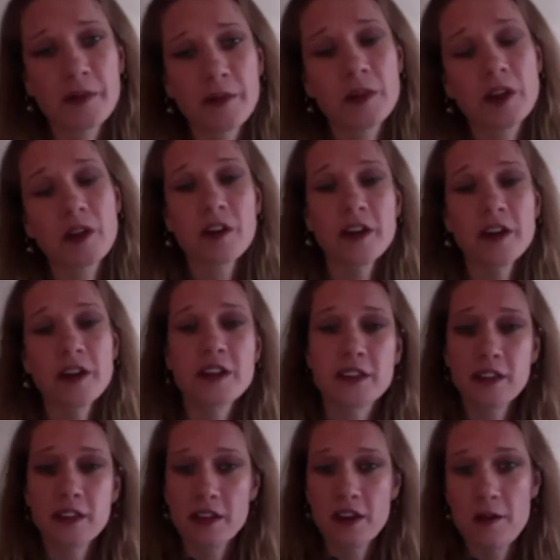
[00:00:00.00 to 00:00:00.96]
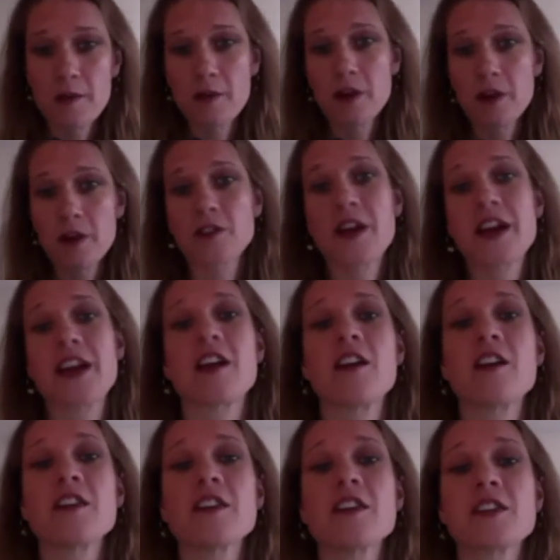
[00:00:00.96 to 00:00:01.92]
you're going to see the numbers right here
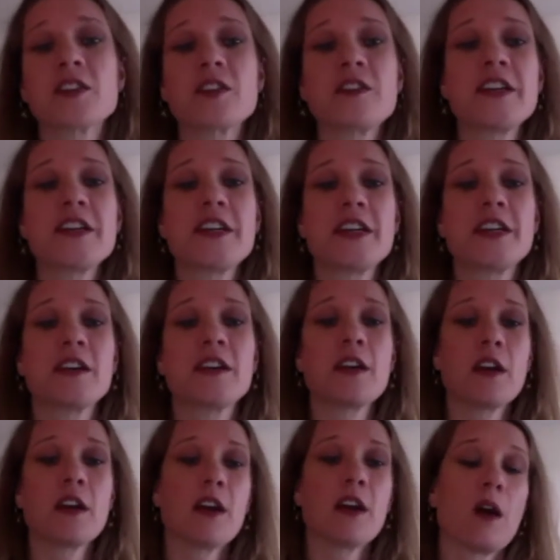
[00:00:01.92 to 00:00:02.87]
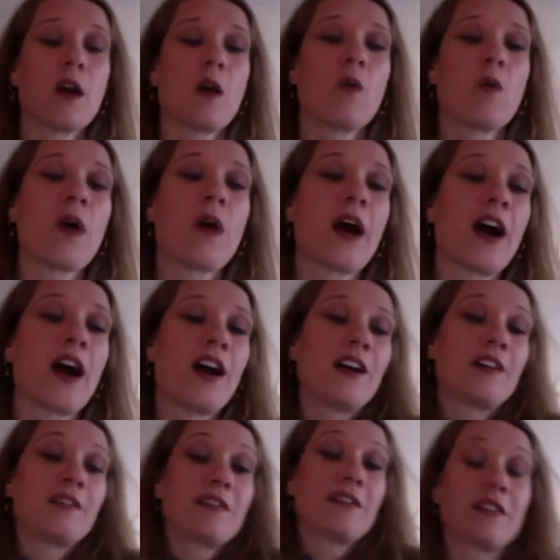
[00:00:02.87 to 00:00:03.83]
on the screen, where
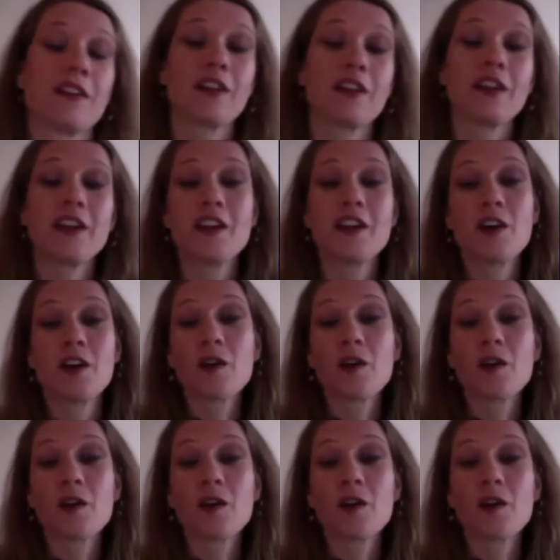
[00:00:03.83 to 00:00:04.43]
you